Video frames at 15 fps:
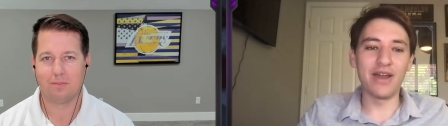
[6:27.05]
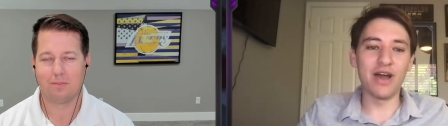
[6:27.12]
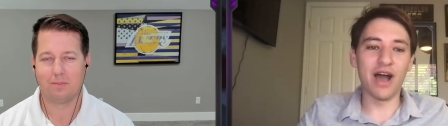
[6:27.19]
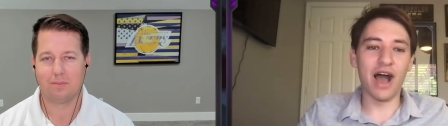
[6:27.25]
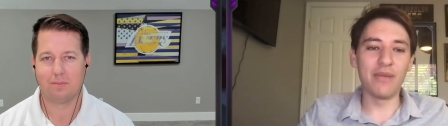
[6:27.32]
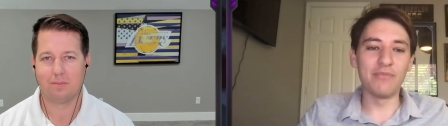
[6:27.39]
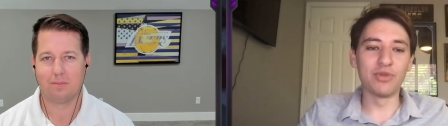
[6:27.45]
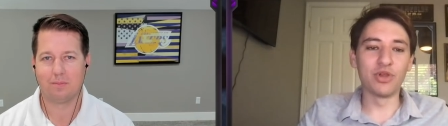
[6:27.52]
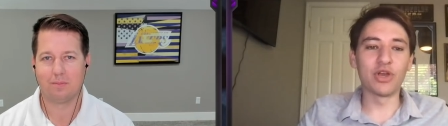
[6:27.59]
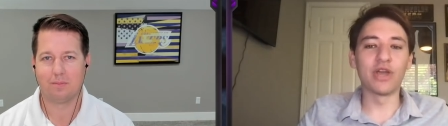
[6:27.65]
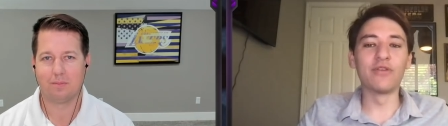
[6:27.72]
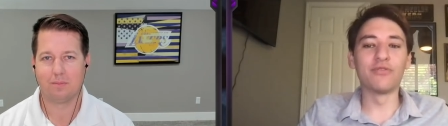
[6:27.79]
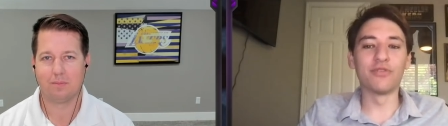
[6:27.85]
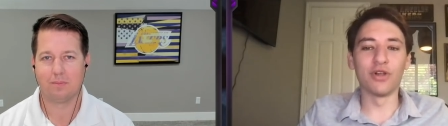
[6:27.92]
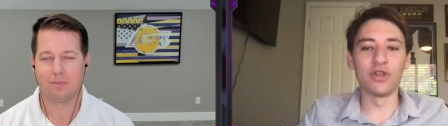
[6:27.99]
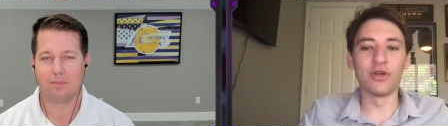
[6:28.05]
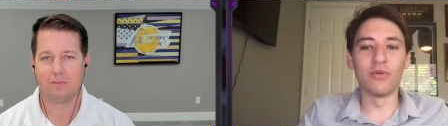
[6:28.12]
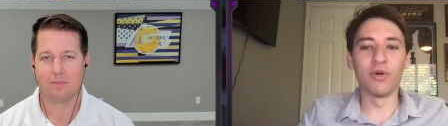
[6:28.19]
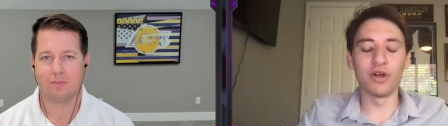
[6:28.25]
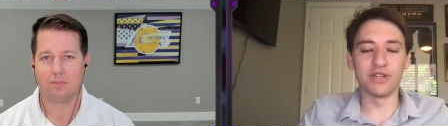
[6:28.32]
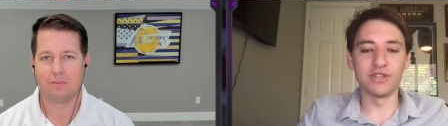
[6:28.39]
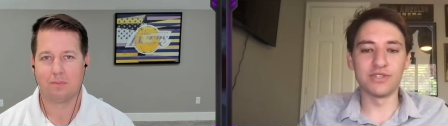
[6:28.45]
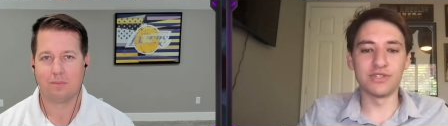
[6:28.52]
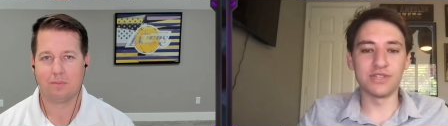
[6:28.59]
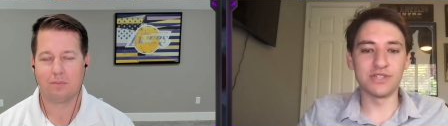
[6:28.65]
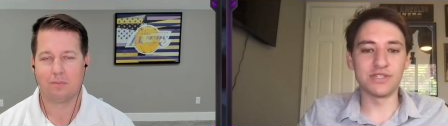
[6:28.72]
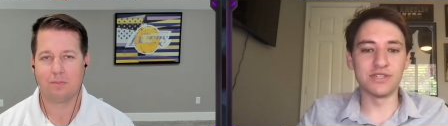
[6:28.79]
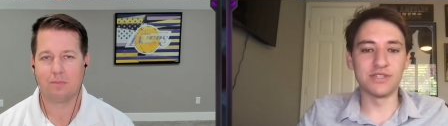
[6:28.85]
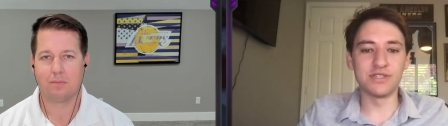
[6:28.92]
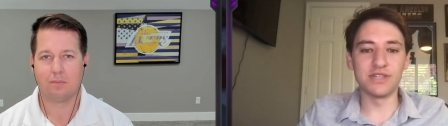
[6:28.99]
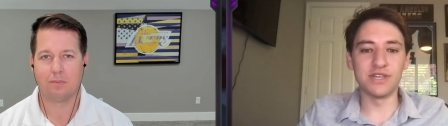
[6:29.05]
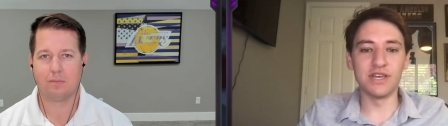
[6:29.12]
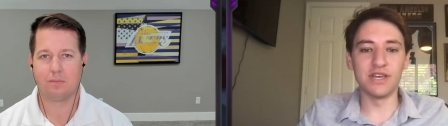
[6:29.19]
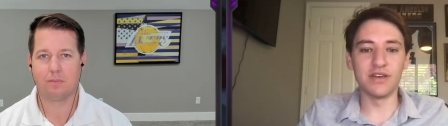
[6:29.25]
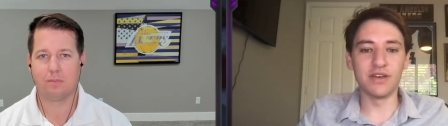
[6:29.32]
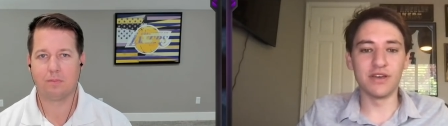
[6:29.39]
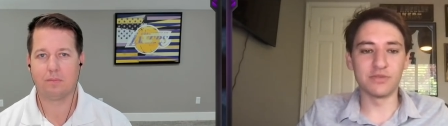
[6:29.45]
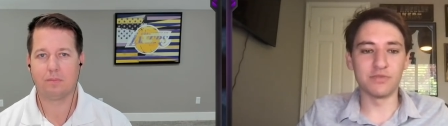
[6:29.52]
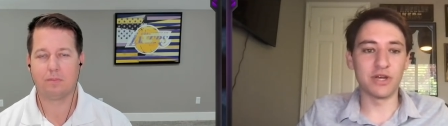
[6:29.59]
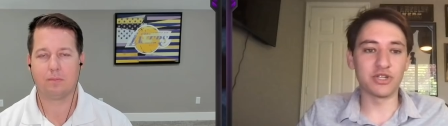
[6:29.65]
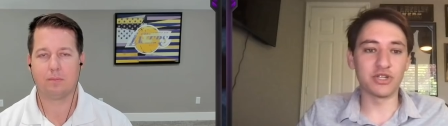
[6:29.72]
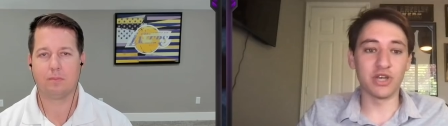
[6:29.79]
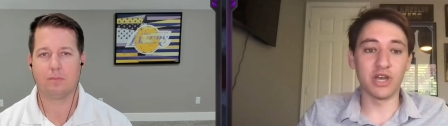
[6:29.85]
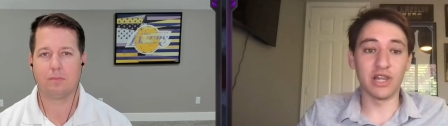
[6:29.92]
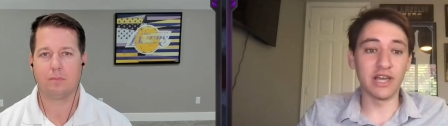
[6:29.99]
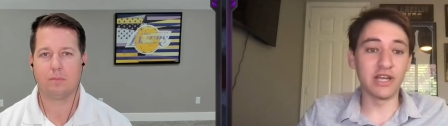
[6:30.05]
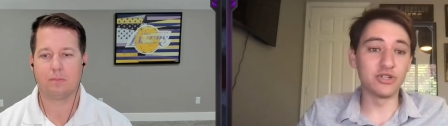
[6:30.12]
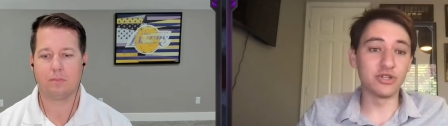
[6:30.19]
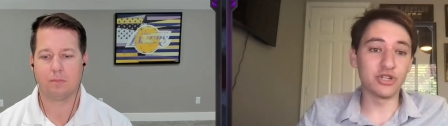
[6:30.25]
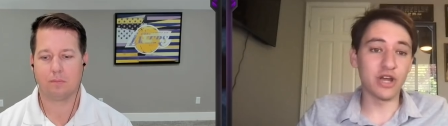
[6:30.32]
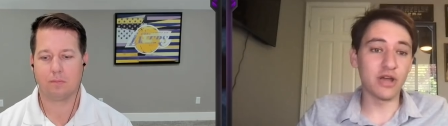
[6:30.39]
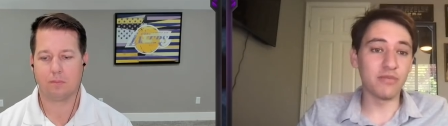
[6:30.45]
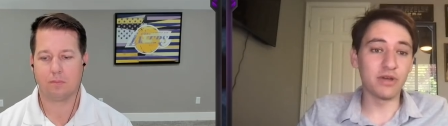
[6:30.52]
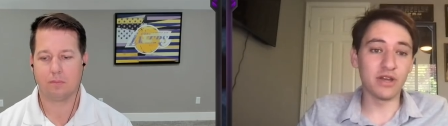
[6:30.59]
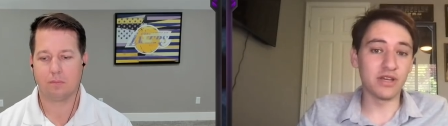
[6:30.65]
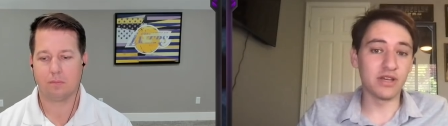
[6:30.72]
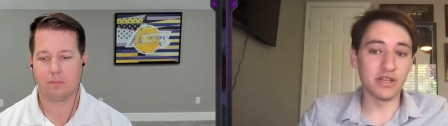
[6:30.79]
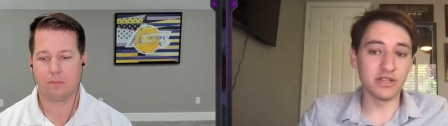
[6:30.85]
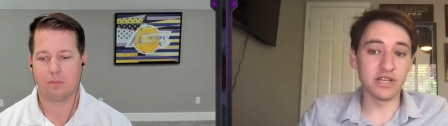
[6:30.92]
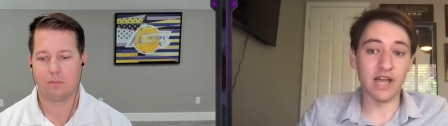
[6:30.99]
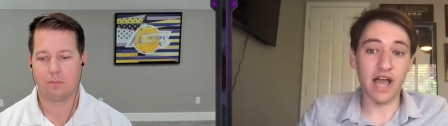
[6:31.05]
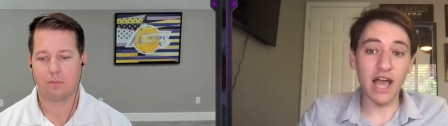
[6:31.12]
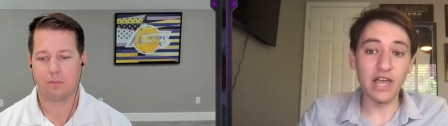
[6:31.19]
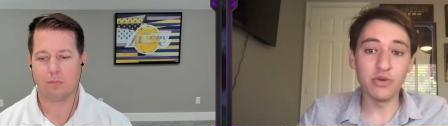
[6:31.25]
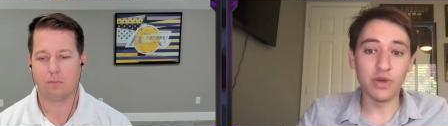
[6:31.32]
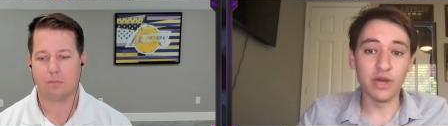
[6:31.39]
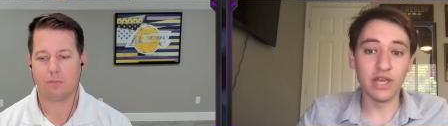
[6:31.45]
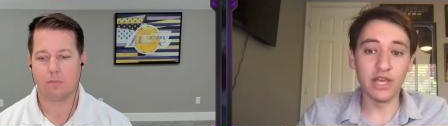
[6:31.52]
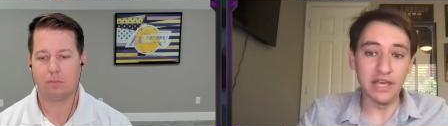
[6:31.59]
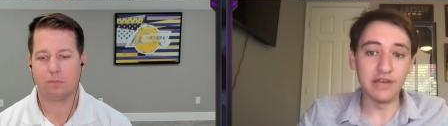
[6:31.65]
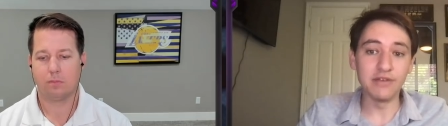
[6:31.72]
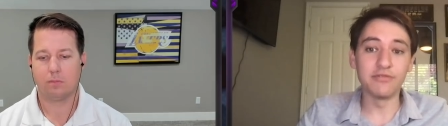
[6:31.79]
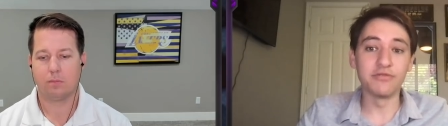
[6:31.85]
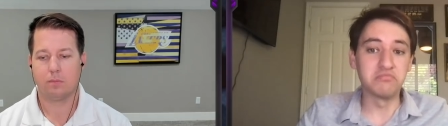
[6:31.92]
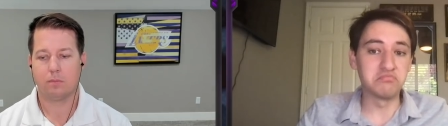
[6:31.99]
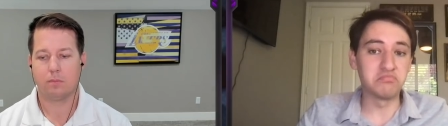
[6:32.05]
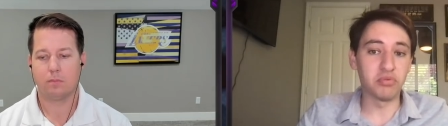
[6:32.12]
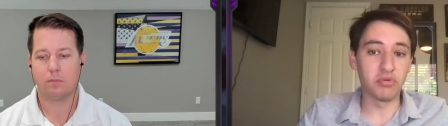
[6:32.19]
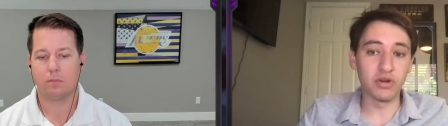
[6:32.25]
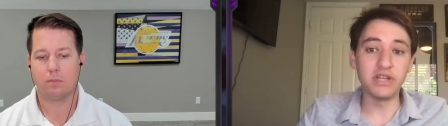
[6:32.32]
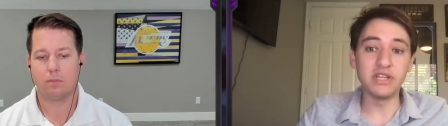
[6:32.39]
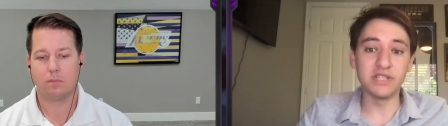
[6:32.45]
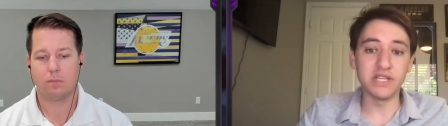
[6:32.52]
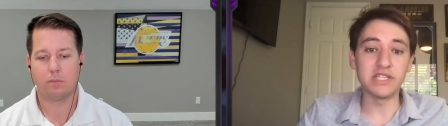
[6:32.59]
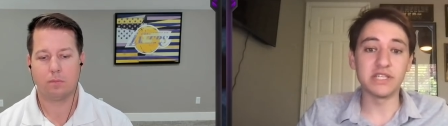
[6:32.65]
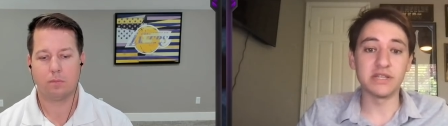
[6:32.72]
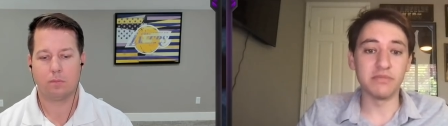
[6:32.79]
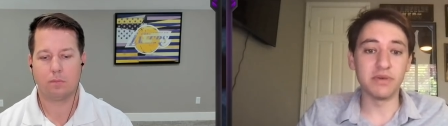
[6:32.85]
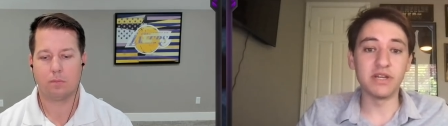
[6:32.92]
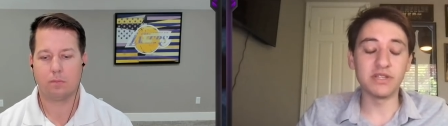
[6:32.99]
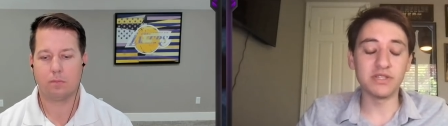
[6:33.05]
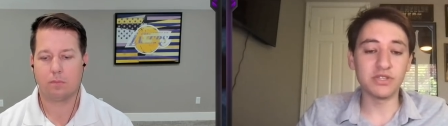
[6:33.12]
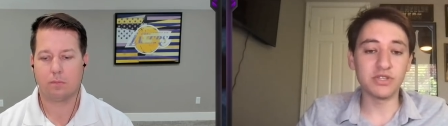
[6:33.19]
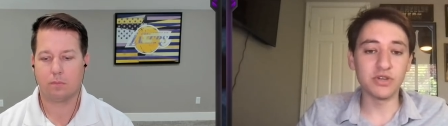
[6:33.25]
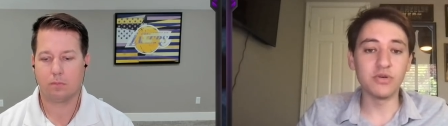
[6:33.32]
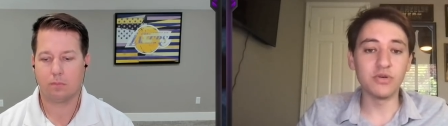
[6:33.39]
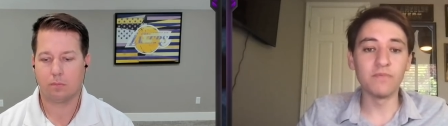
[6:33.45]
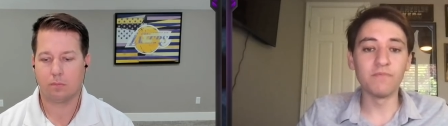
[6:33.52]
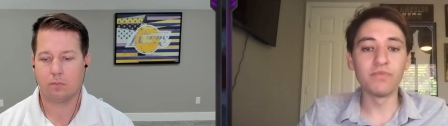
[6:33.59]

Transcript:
Speaker 1: I'm looking for a little more consistency, especially a Landry Shamet is a guy you can give pretty decent minutes to.